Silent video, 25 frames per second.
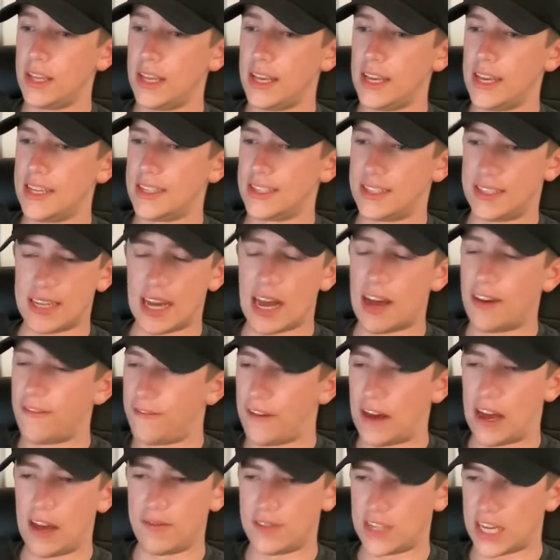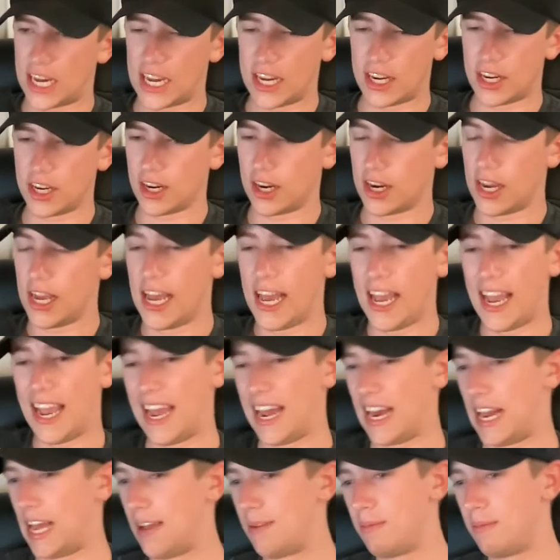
is a top 5 Tiger, and